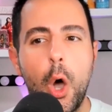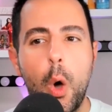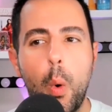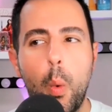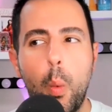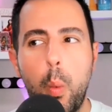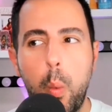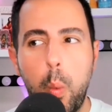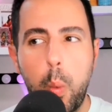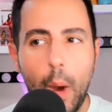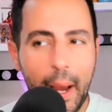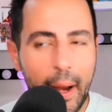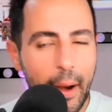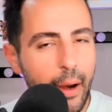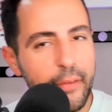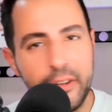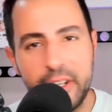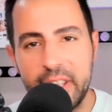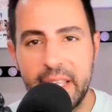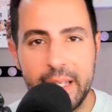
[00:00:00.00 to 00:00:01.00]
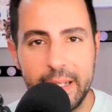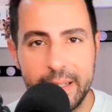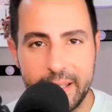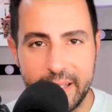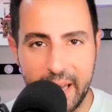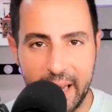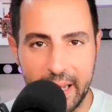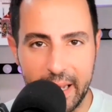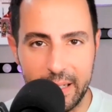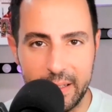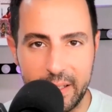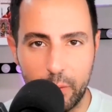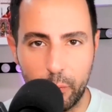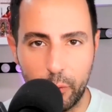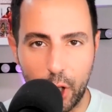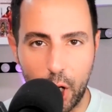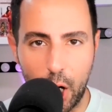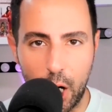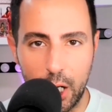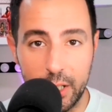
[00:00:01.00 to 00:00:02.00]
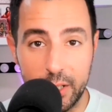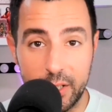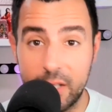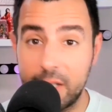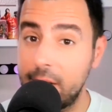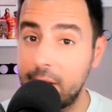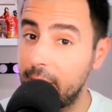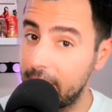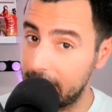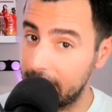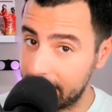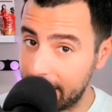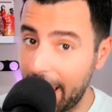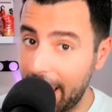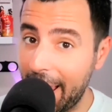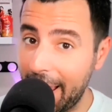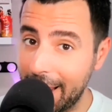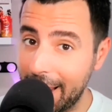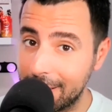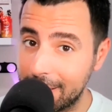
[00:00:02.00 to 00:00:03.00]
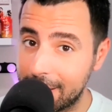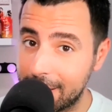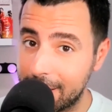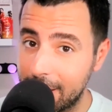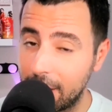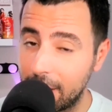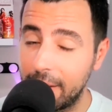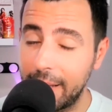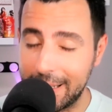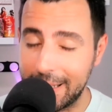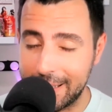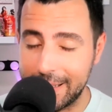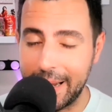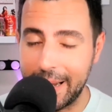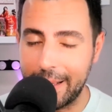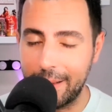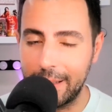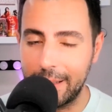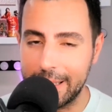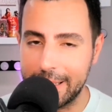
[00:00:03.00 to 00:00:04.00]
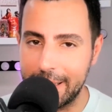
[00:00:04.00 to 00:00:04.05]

where everything stands in regards to this case. Let's take a look.